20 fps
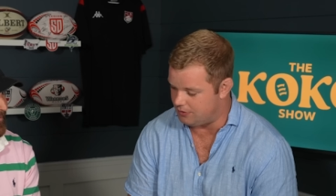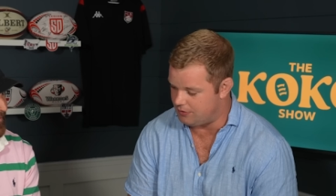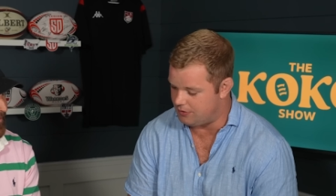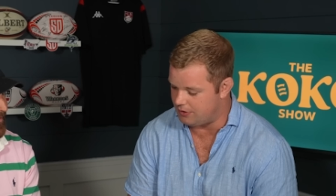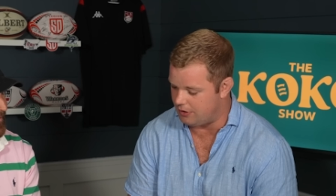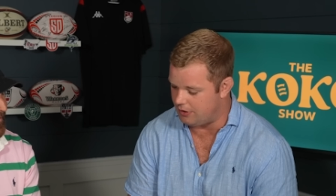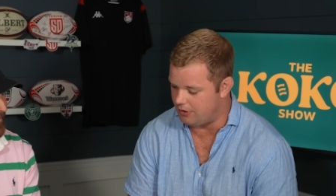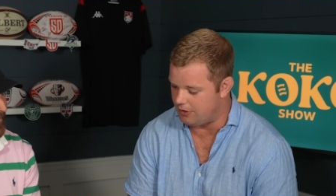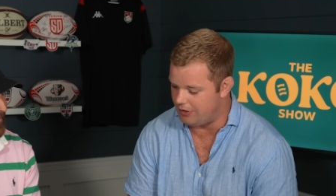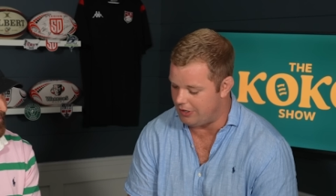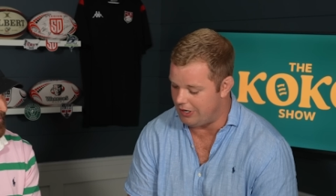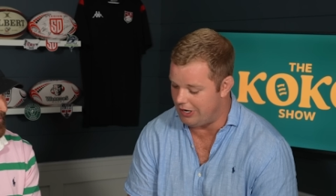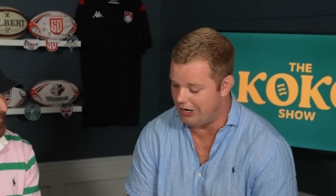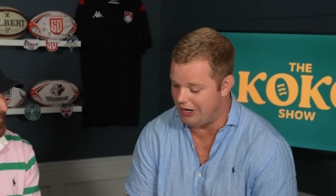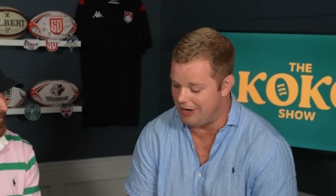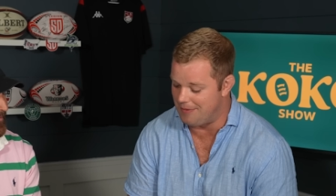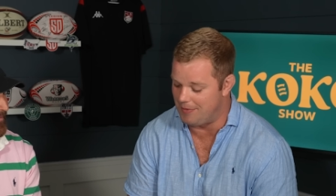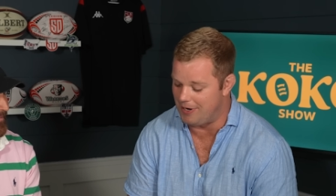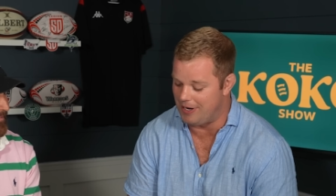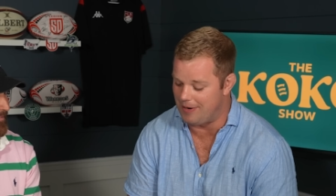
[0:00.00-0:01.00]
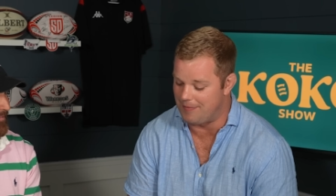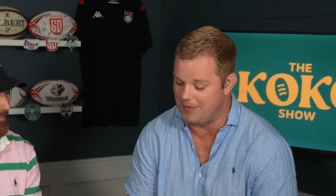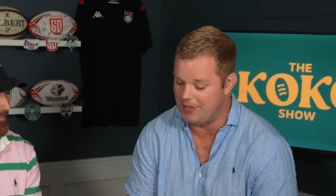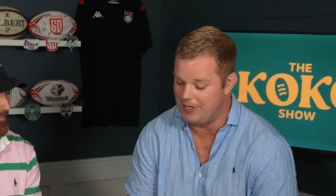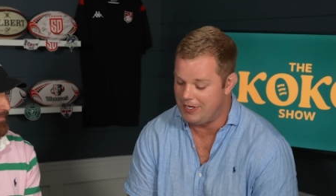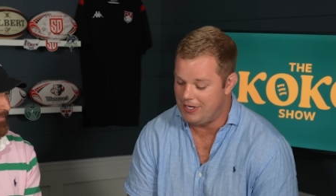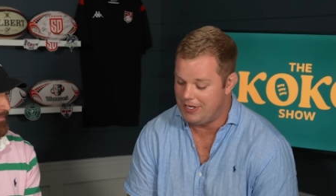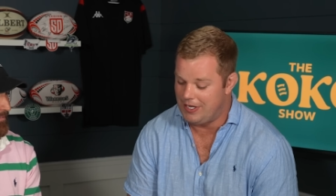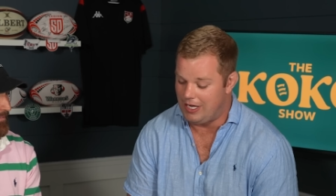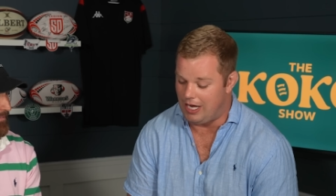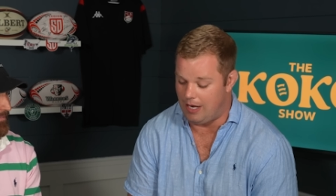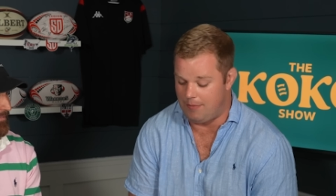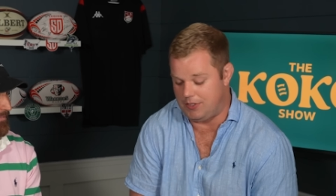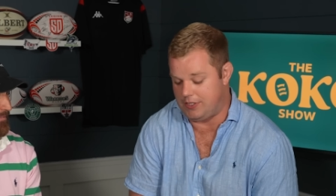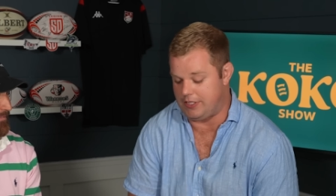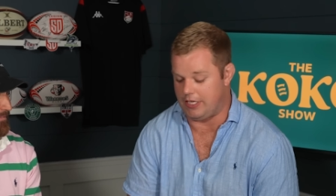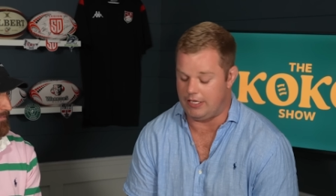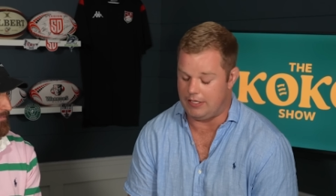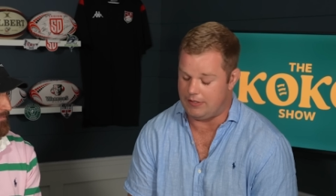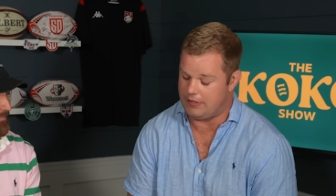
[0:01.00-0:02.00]
So I'm um, I'm just
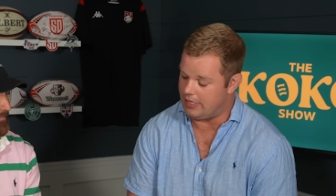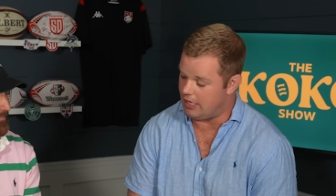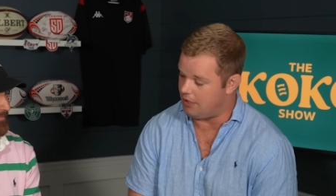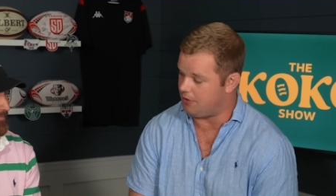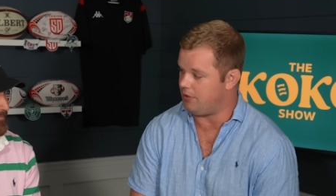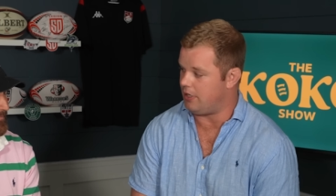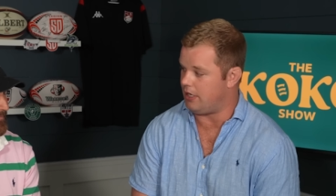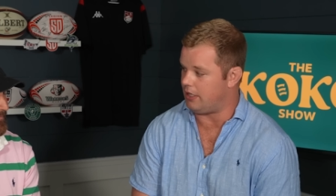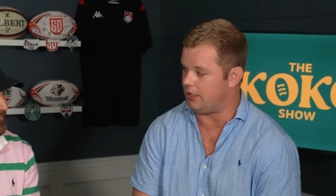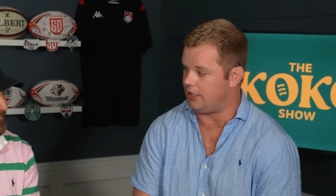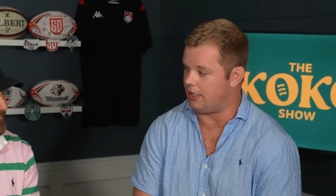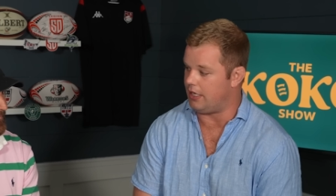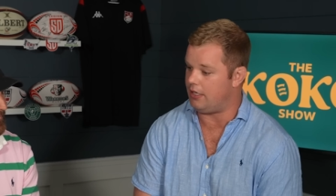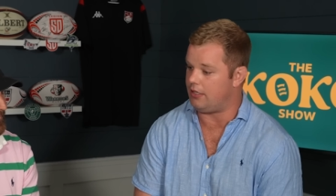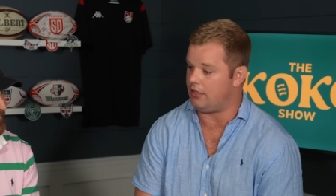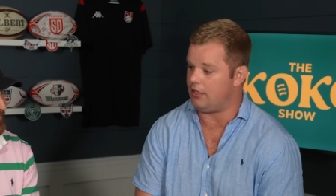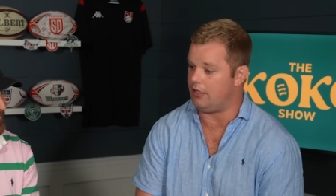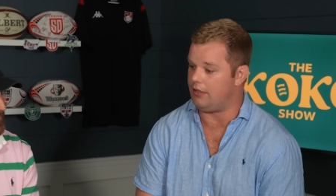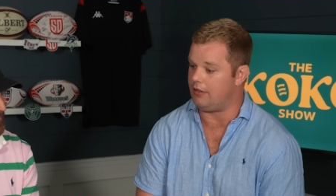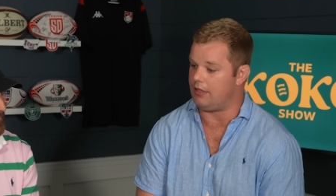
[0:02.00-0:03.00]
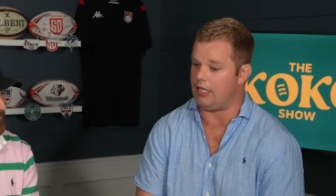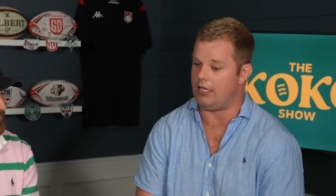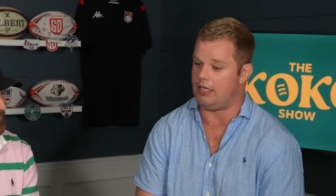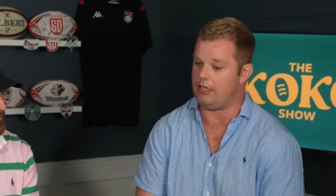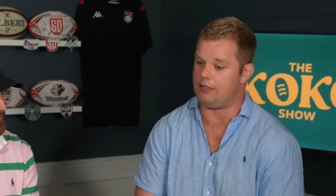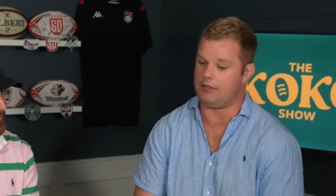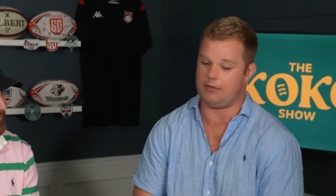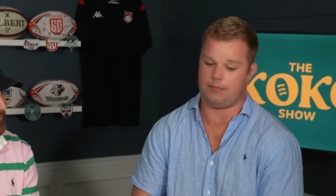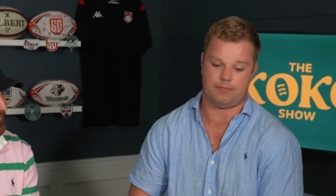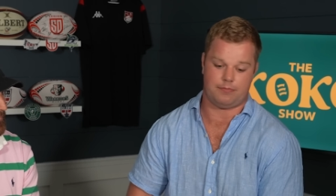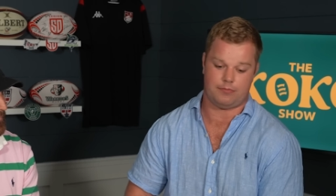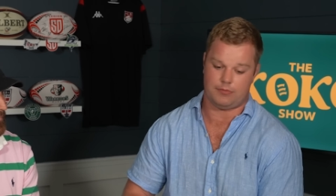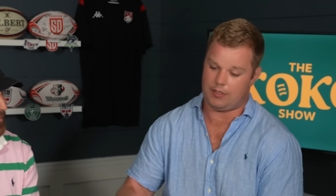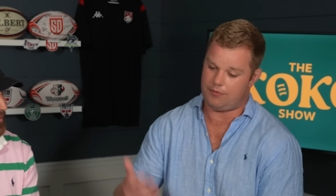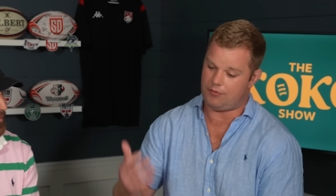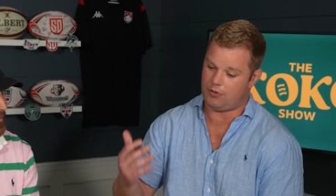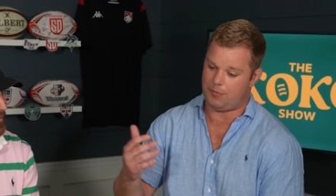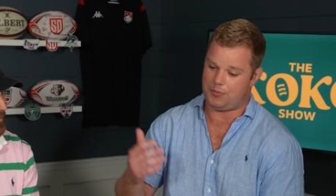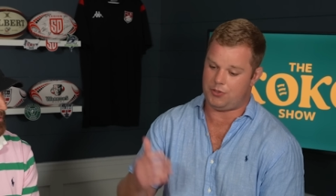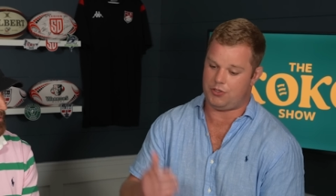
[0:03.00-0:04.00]
keen to see how good I can get, and then
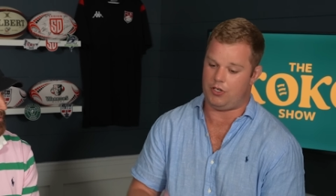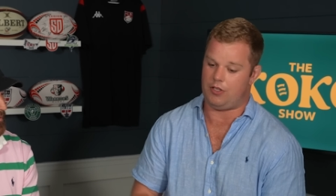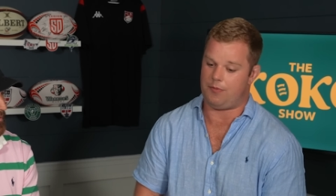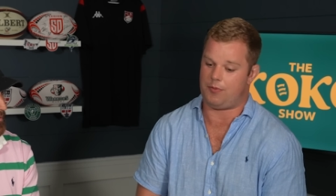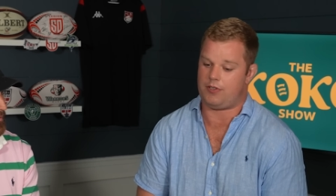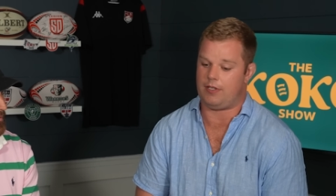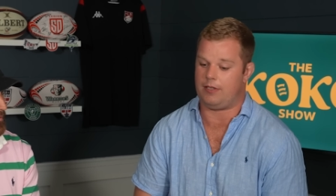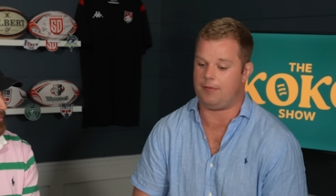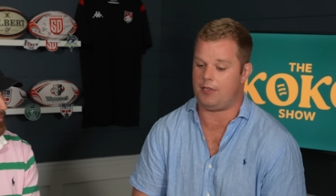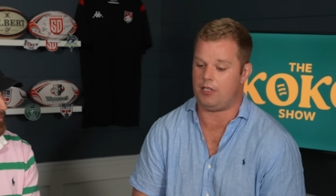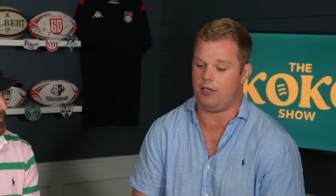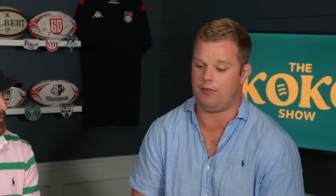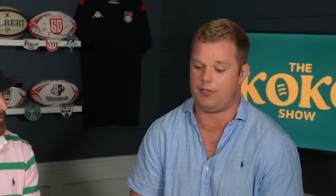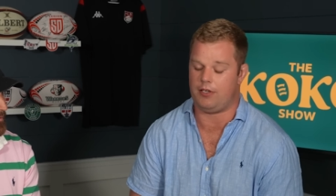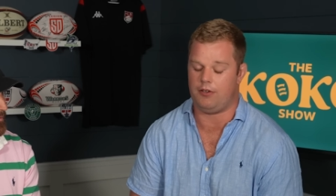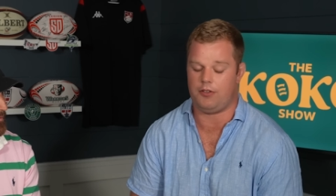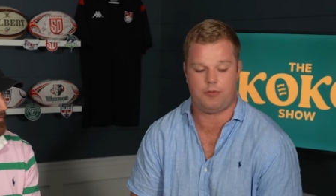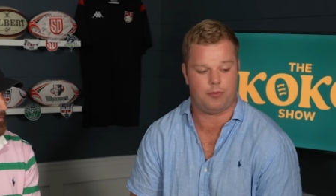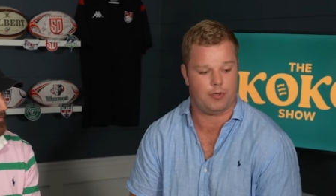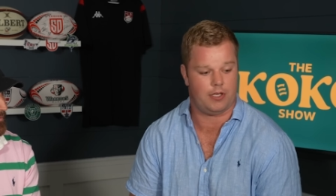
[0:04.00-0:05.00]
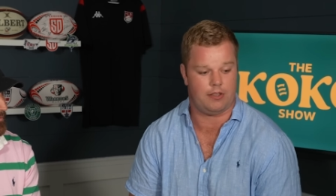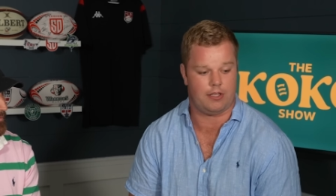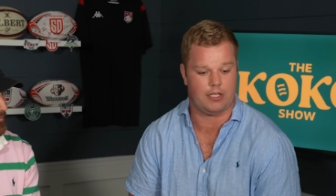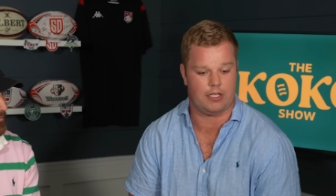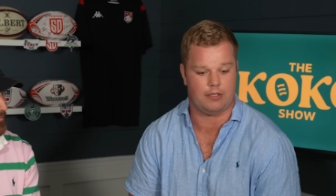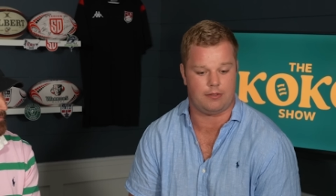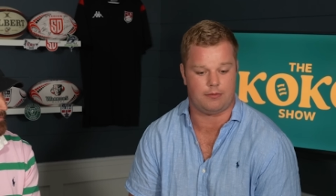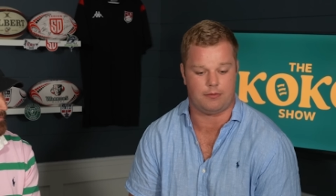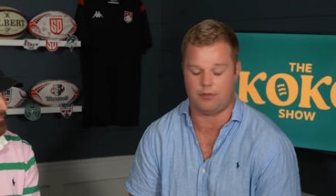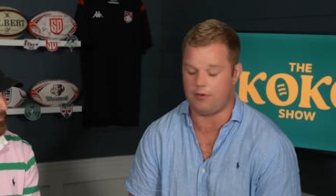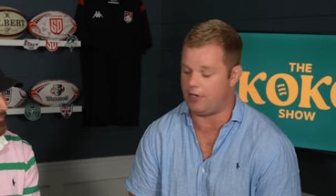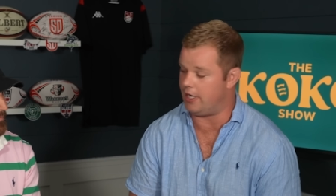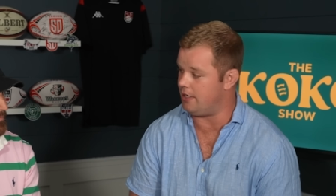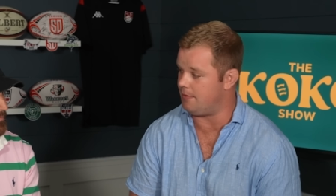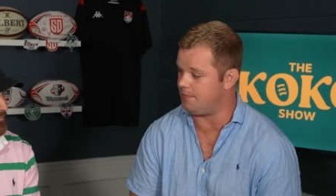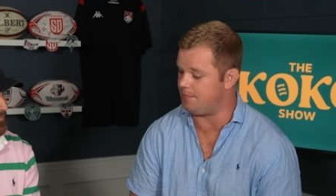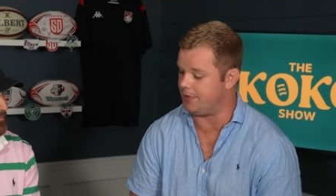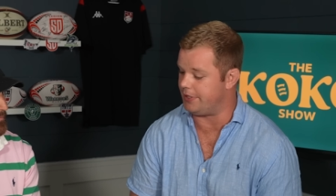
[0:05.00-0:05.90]
if opportunities present themselves elsewhere, then great.